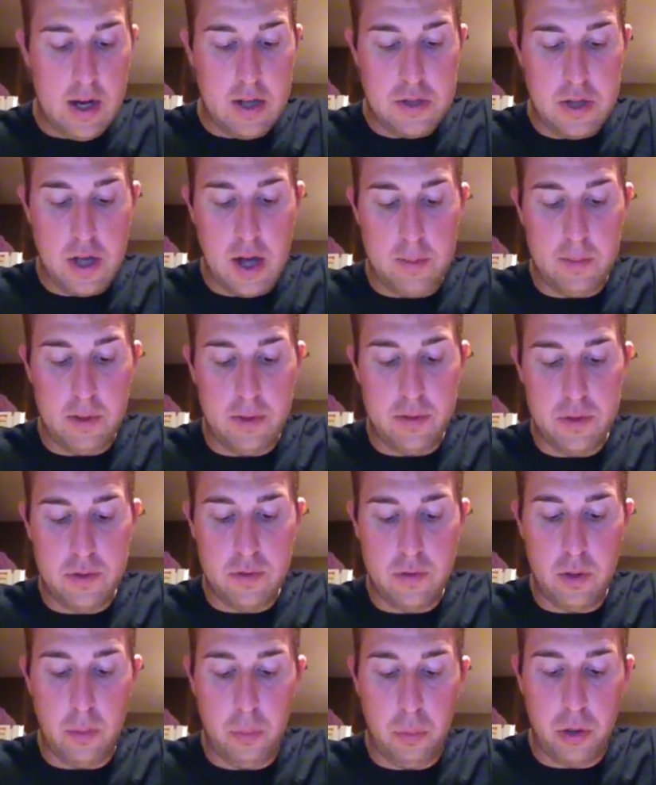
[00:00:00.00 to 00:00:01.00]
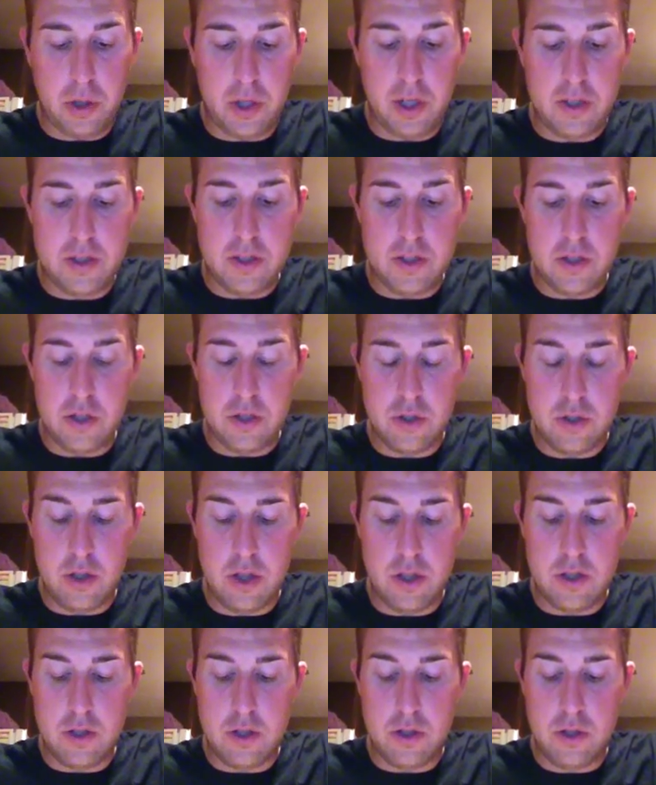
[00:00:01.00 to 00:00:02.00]
Tom Lovelace from the Brookings
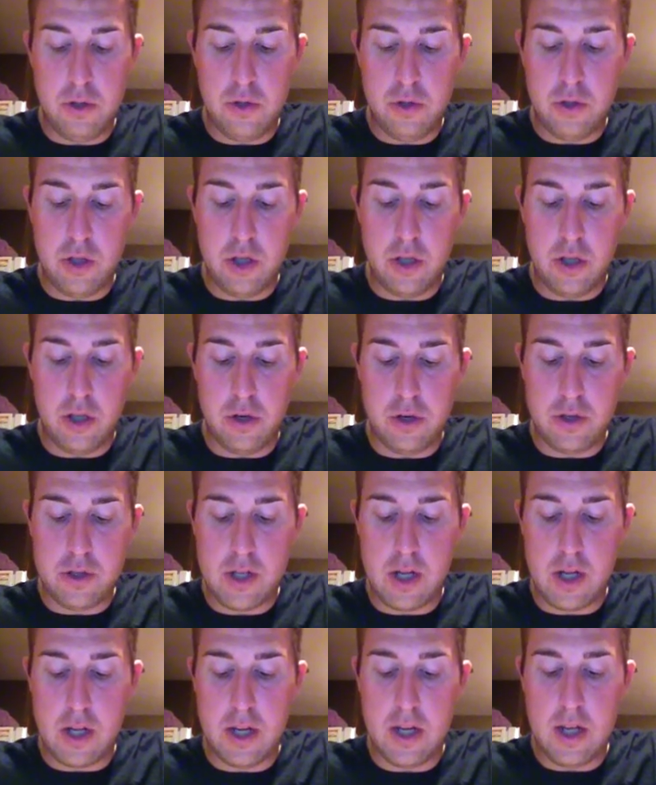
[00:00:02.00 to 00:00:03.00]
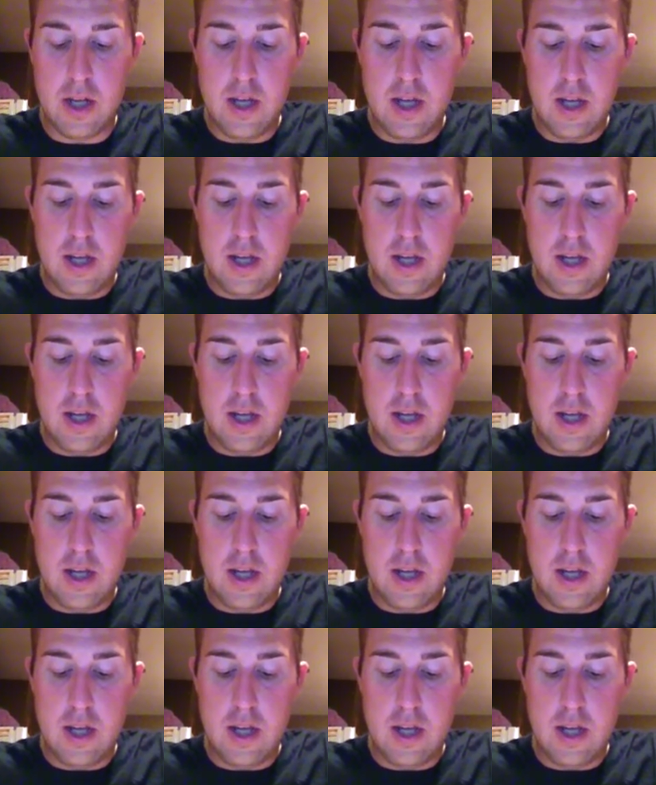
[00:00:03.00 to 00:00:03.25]
Institution did another study